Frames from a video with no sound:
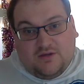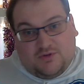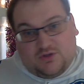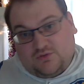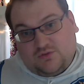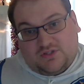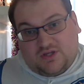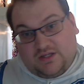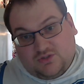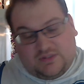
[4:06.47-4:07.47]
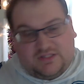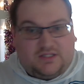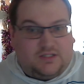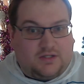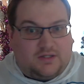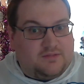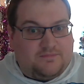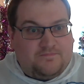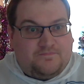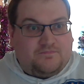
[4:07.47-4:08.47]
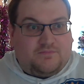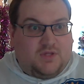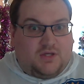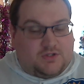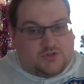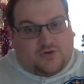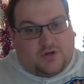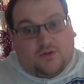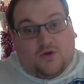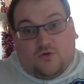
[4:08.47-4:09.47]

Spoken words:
because all the tight and twisty, you're gonna struggle.